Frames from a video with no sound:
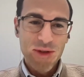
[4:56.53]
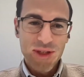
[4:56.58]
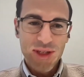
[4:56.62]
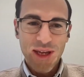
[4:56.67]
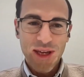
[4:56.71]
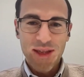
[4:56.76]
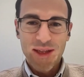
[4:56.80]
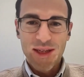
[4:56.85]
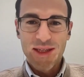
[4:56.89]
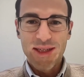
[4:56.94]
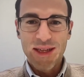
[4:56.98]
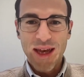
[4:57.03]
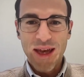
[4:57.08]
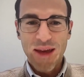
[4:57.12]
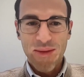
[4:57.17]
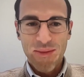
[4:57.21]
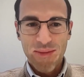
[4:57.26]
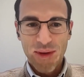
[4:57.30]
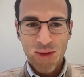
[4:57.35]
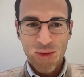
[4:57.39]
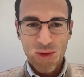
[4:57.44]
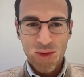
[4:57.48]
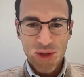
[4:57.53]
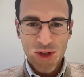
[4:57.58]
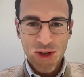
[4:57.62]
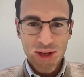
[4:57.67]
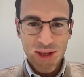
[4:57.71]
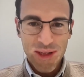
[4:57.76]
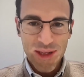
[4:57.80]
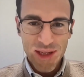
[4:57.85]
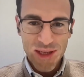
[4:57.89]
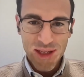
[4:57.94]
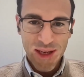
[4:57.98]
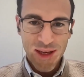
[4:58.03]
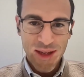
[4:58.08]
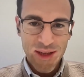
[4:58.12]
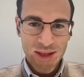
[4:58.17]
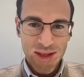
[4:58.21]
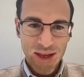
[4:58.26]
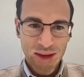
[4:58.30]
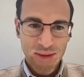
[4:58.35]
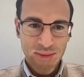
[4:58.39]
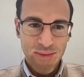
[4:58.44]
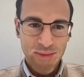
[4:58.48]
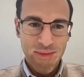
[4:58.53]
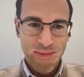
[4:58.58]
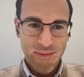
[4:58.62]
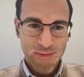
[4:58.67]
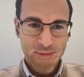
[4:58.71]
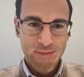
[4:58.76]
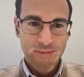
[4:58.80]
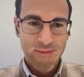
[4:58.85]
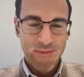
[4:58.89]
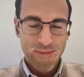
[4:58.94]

I was saying the same. I was going to say the same.